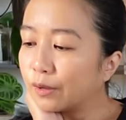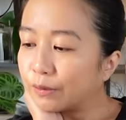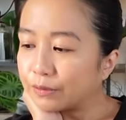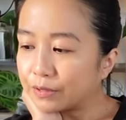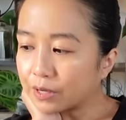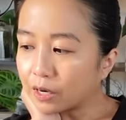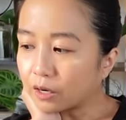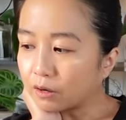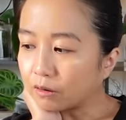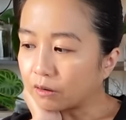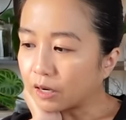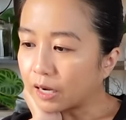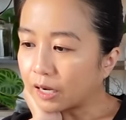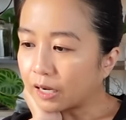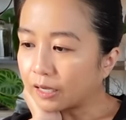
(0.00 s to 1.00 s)
So,
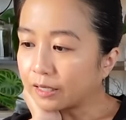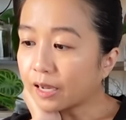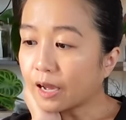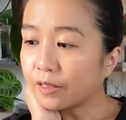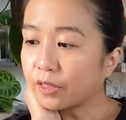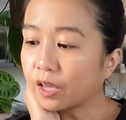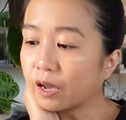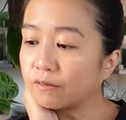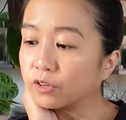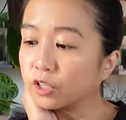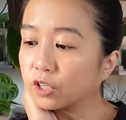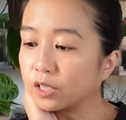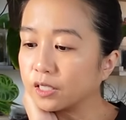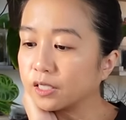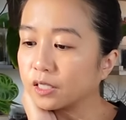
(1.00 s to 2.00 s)
uh, yeah, they have a
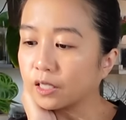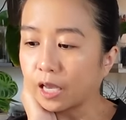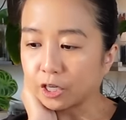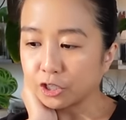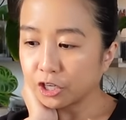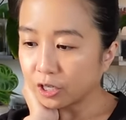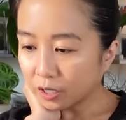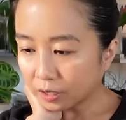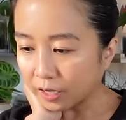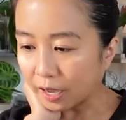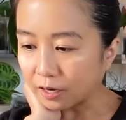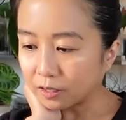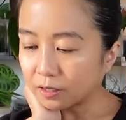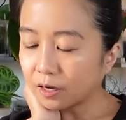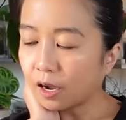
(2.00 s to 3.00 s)
good selection
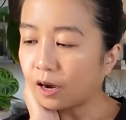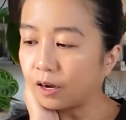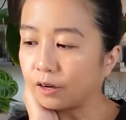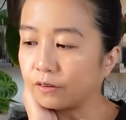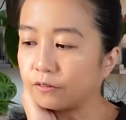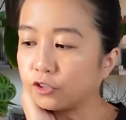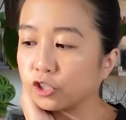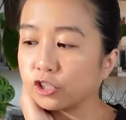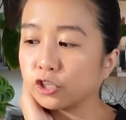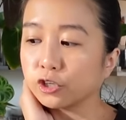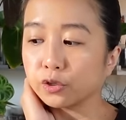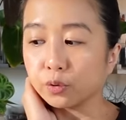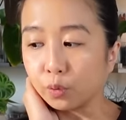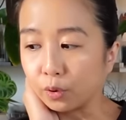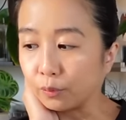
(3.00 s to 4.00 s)
again of just
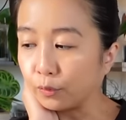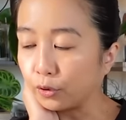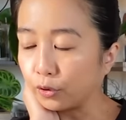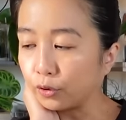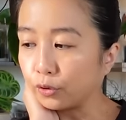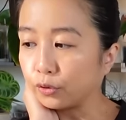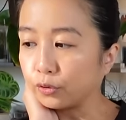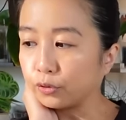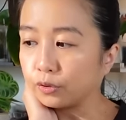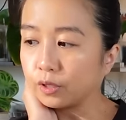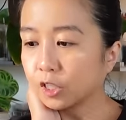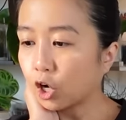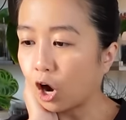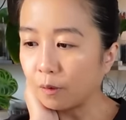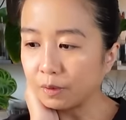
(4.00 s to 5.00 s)
your normal
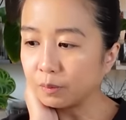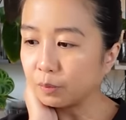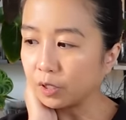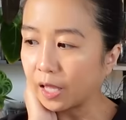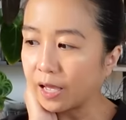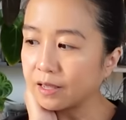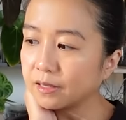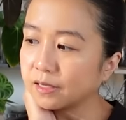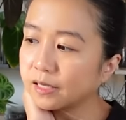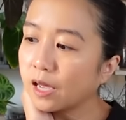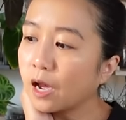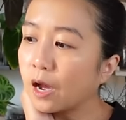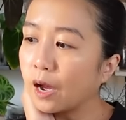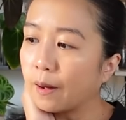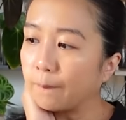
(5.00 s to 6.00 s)
common plants,
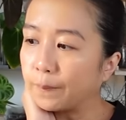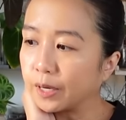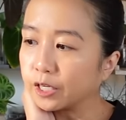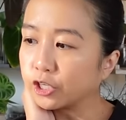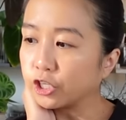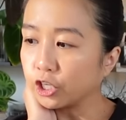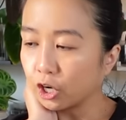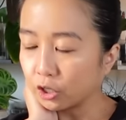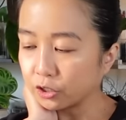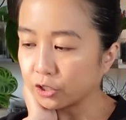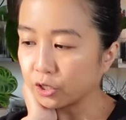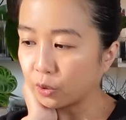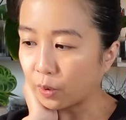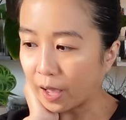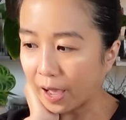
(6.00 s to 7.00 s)
but she
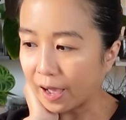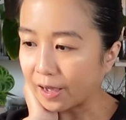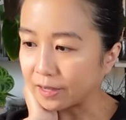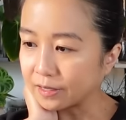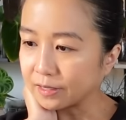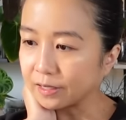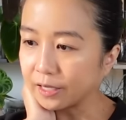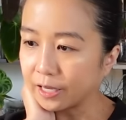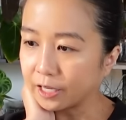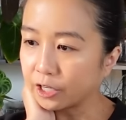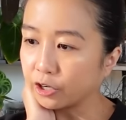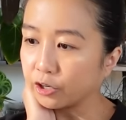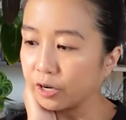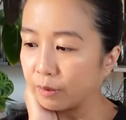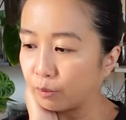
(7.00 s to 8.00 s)
also has
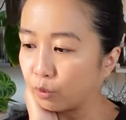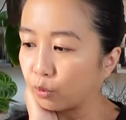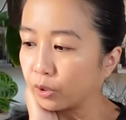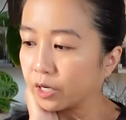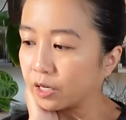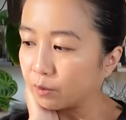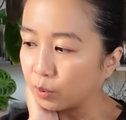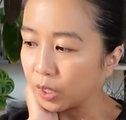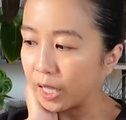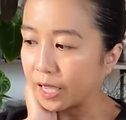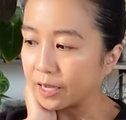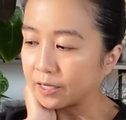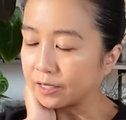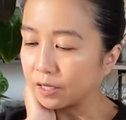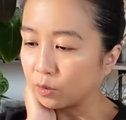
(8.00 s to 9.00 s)
like your imported
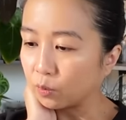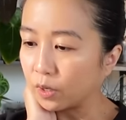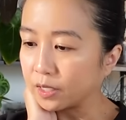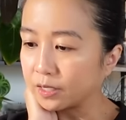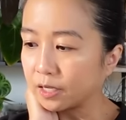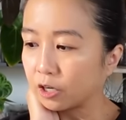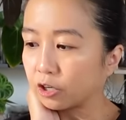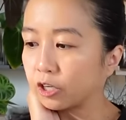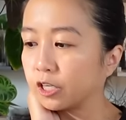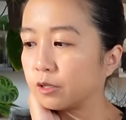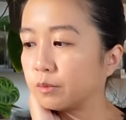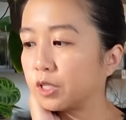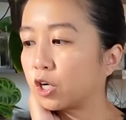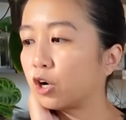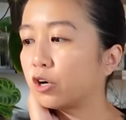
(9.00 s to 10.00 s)
plants and ones that are going
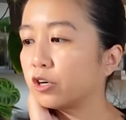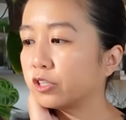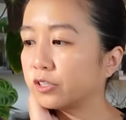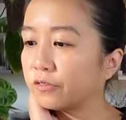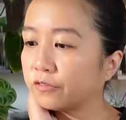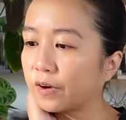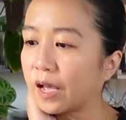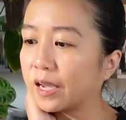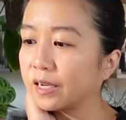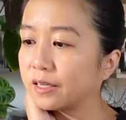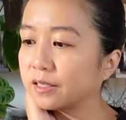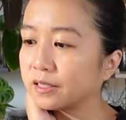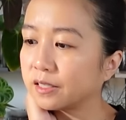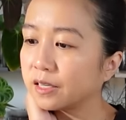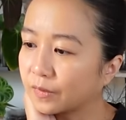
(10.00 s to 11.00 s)
to be harder to
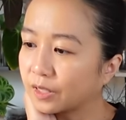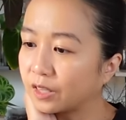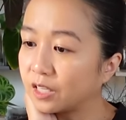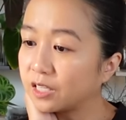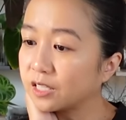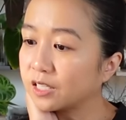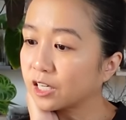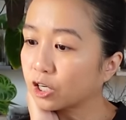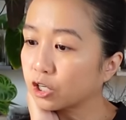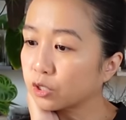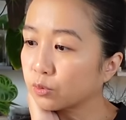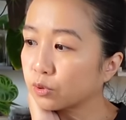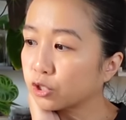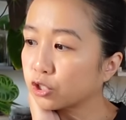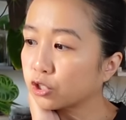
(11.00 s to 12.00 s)
find. These
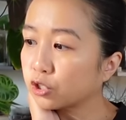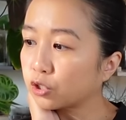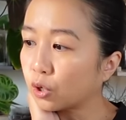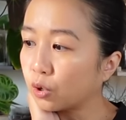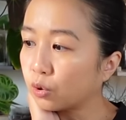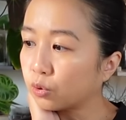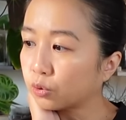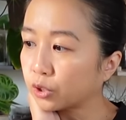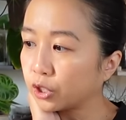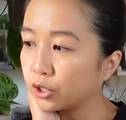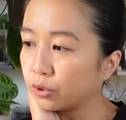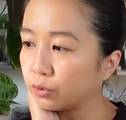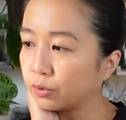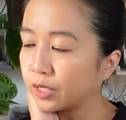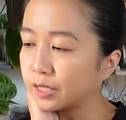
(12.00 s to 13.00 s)
stickers were so
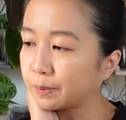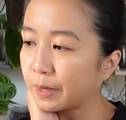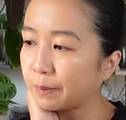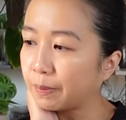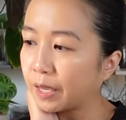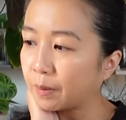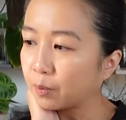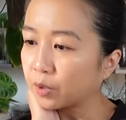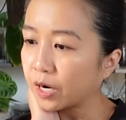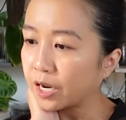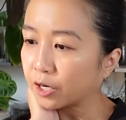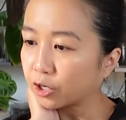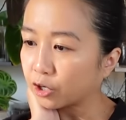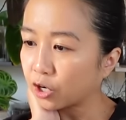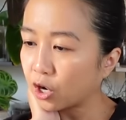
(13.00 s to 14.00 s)
cute. It's by Paper
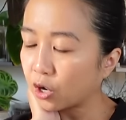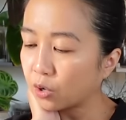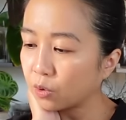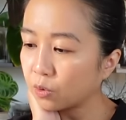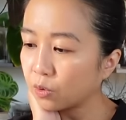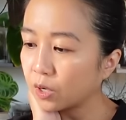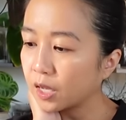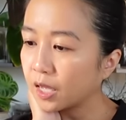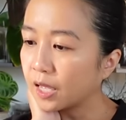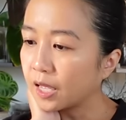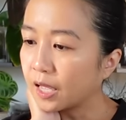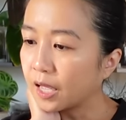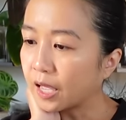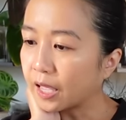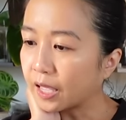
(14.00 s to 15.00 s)
Anchor Co.
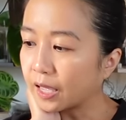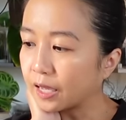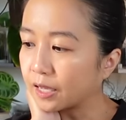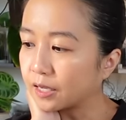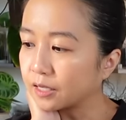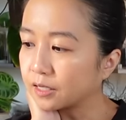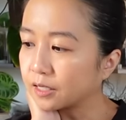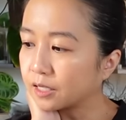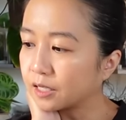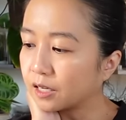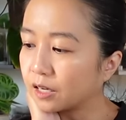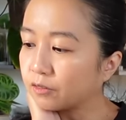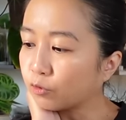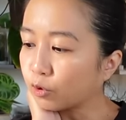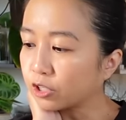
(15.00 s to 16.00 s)
And
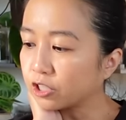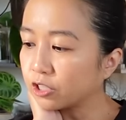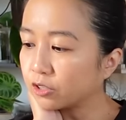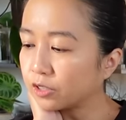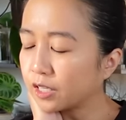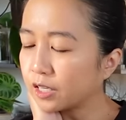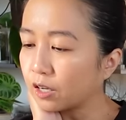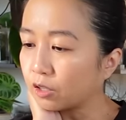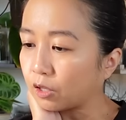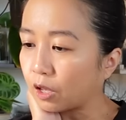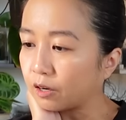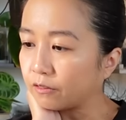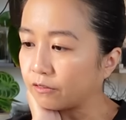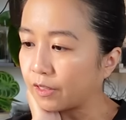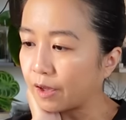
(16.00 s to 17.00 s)
unfortunately, a
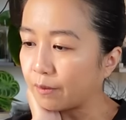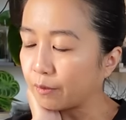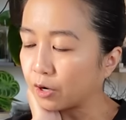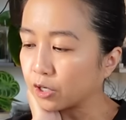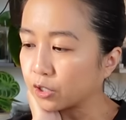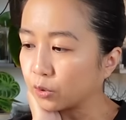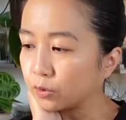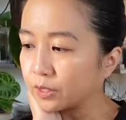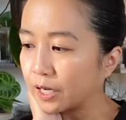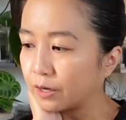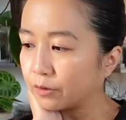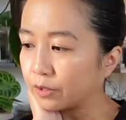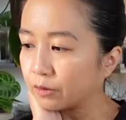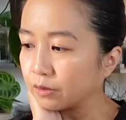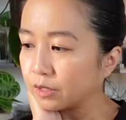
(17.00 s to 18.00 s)
lot of them are sold
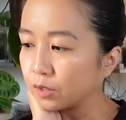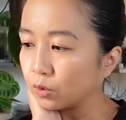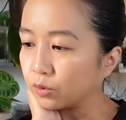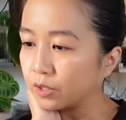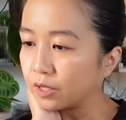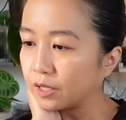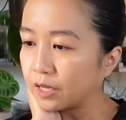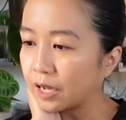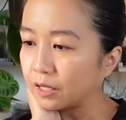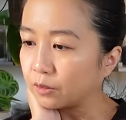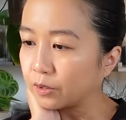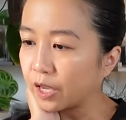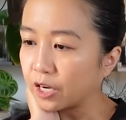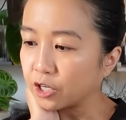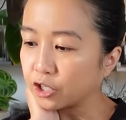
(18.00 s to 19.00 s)
out. There was only the
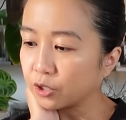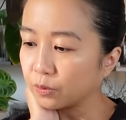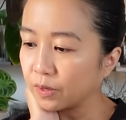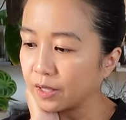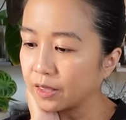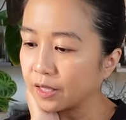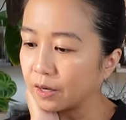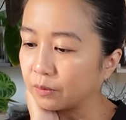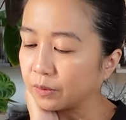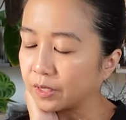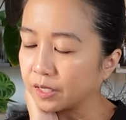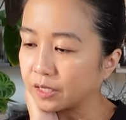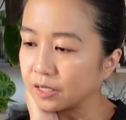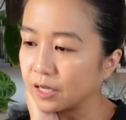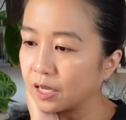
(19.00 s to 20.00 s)
allocation one that
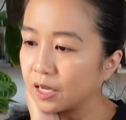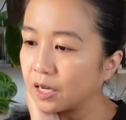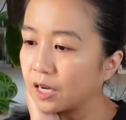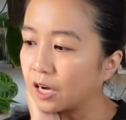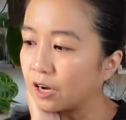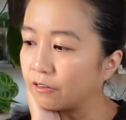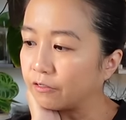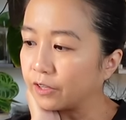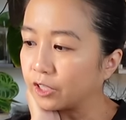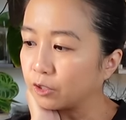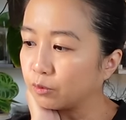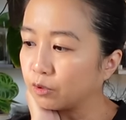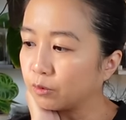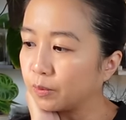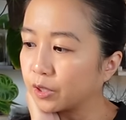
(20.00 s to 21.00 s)
was
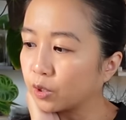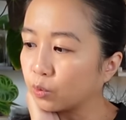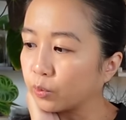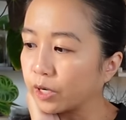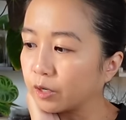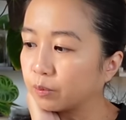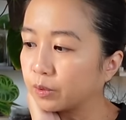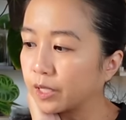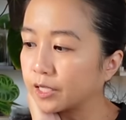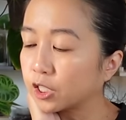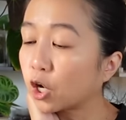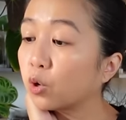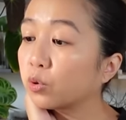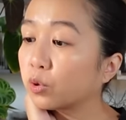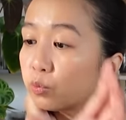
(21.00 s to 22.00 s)
available, but the rare
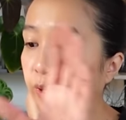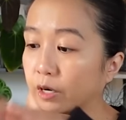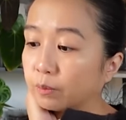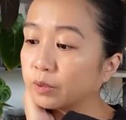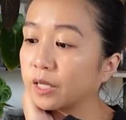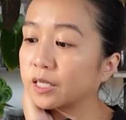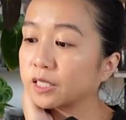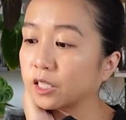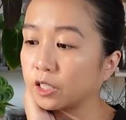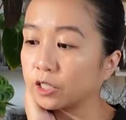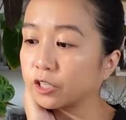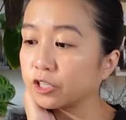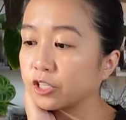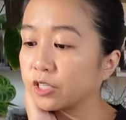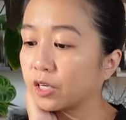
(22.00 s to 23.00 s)
plants, oh, the rare plants
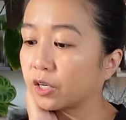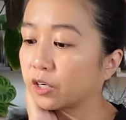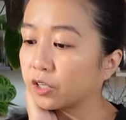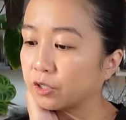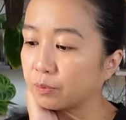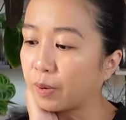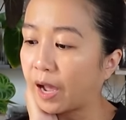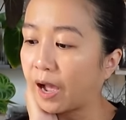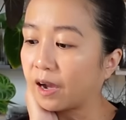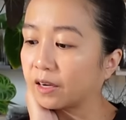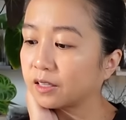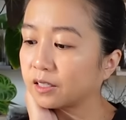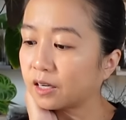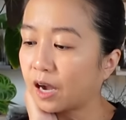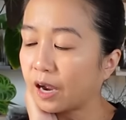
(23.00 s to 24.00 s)
clear sticker
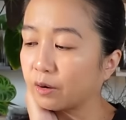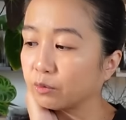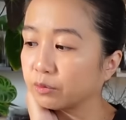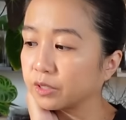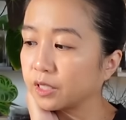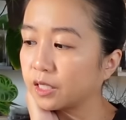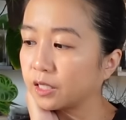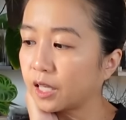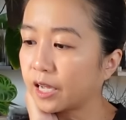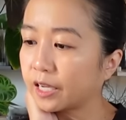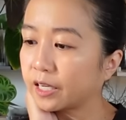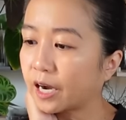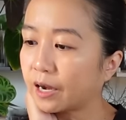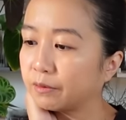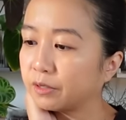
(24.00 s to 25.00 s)
pack, I really
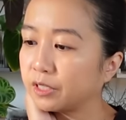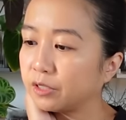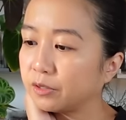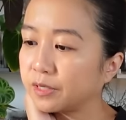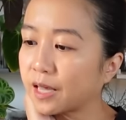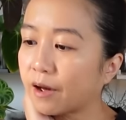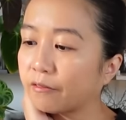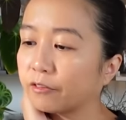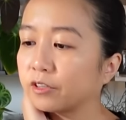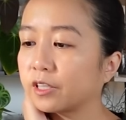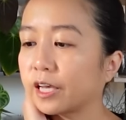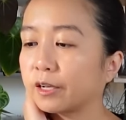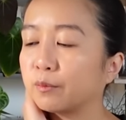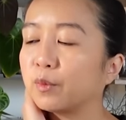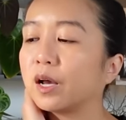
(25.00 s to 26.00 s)
like. I would use that for
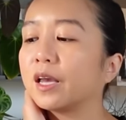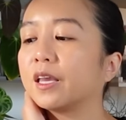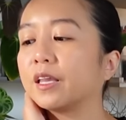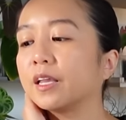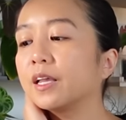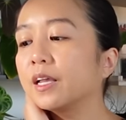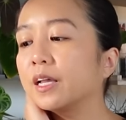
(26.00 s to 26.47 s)
like my.